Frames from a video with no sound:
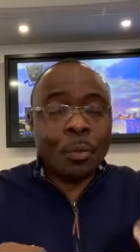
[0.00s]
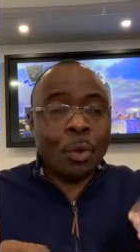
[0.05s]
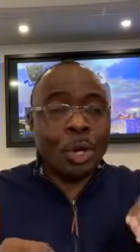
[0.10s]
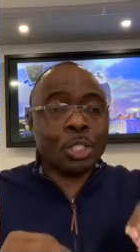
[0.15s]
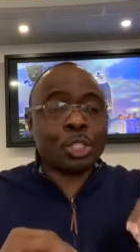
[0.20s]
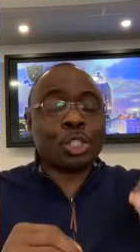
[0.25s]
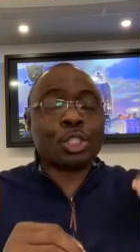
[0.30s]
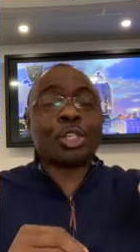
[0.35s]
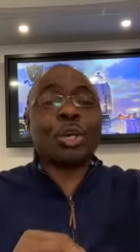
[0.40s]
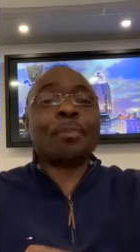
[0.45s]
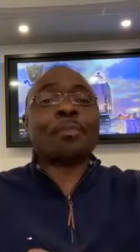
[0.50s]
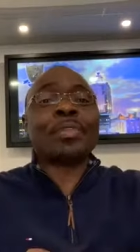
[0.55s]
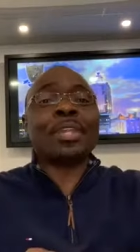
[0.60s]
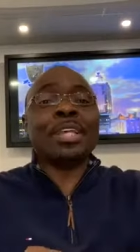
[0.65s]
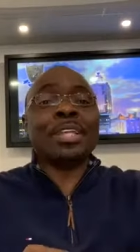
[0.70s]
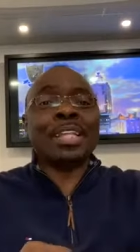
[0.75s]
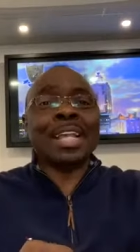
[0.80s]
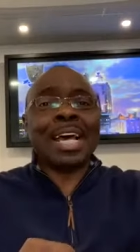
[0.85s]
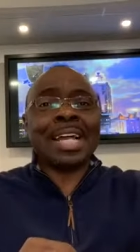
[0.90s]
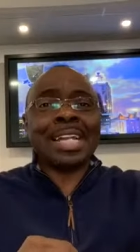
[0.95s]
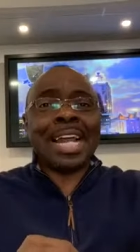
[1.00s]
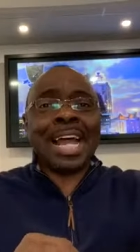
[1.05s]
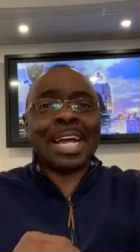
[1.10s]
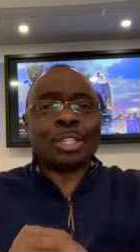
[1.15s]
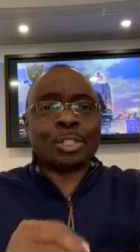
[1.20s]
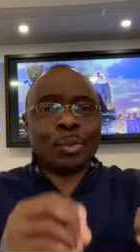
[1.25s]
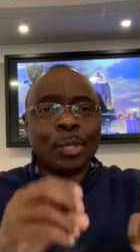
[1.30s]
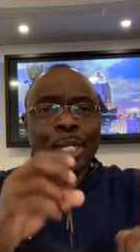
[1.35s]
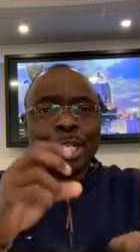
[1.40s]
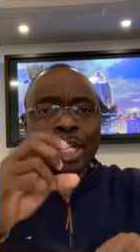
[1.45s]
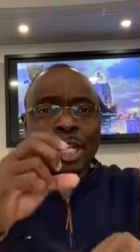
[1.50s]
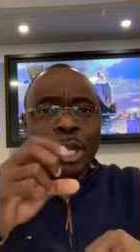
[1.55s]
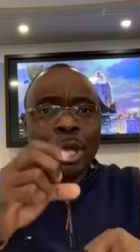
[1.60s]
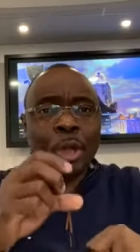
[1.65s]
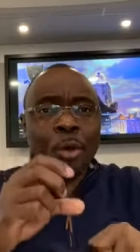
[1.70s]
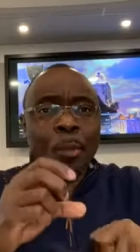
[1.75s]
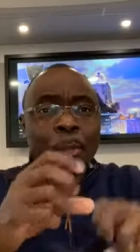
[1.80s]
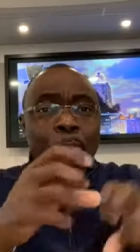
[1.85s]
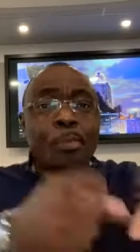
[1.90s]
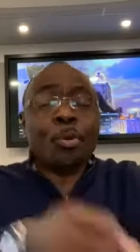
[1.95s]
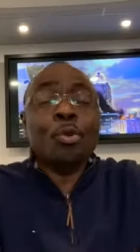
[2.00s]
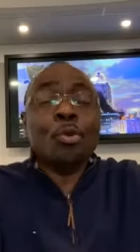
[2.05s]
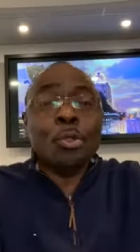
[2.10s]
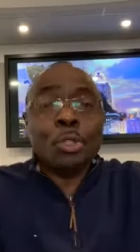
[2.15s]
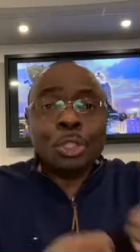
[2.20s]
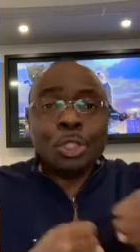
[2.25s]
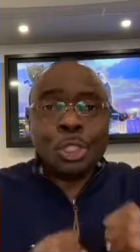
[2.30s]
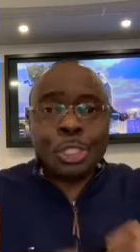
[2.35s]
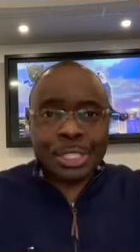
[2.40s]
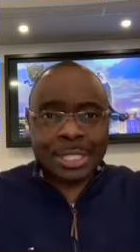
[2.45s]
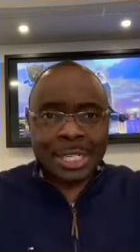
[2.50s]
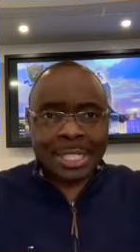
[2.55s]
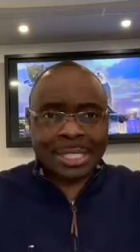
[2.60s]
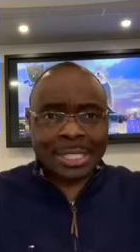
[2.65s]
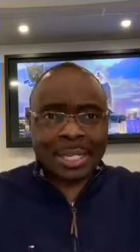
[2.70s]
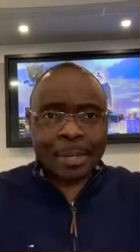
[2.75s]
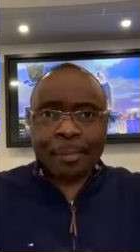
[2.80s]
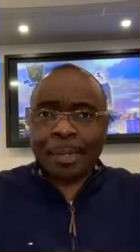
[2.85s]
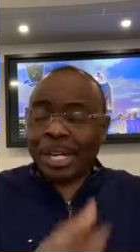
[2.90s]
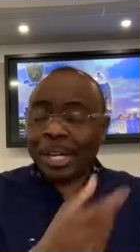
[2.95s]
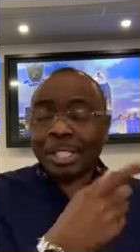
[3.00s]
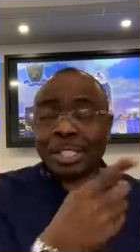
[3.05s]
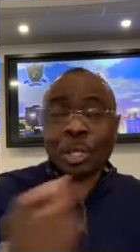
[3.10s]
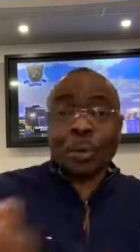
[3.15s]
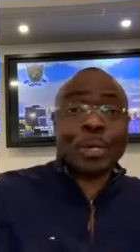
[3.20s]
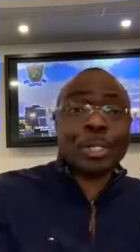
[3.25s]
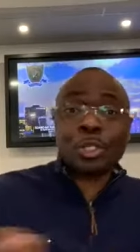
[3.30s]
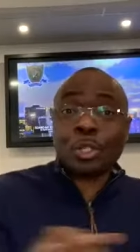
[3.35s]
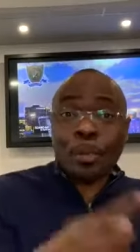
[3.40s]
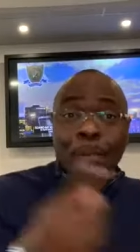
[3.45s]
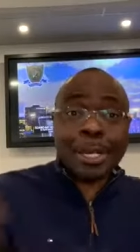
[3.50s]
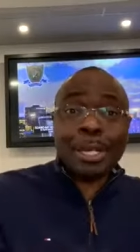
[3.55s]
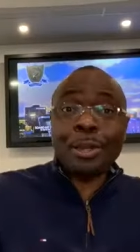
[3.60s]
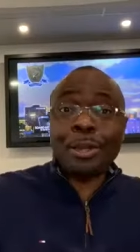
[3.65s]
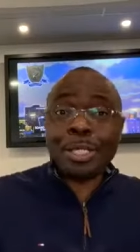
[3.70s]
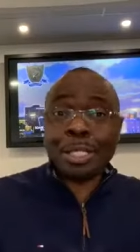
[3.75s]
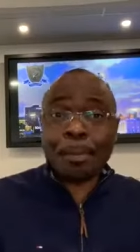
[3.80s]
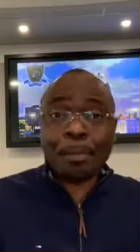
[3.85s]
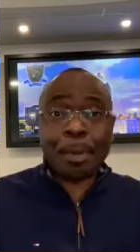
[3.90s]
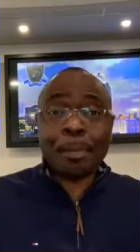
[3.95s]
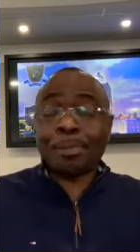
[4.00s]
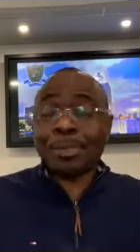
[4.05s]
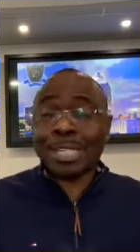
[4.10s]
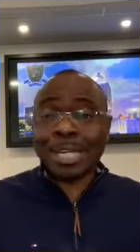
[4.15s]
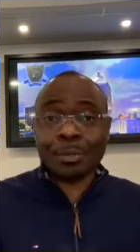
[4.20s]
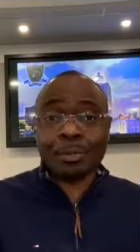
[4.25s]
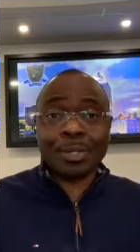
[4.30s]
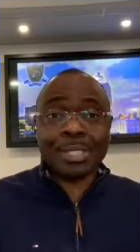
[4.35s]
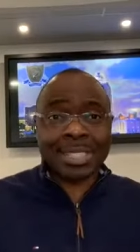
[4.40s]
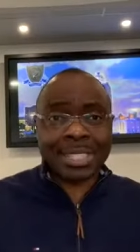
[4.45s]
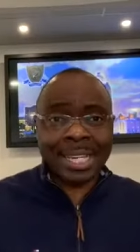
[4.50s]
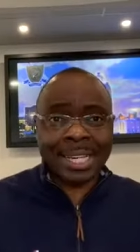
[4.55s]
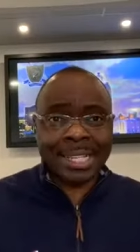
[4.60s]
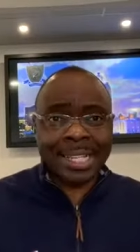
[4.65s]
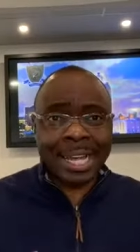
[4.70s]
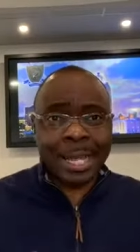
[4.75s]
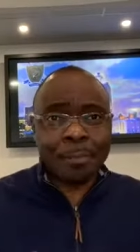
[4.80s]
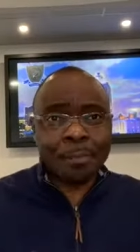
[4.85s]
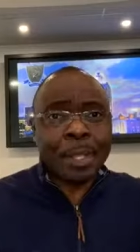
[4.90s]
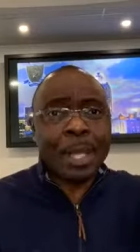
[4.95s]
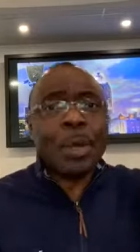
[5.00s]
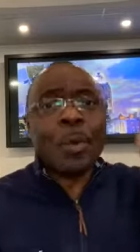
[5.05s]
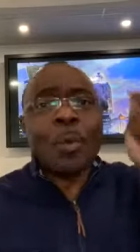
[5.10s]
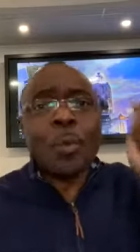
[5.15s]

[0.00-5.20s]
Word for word: was something that actually pull Jesus' name because there were so many other people that were sick there.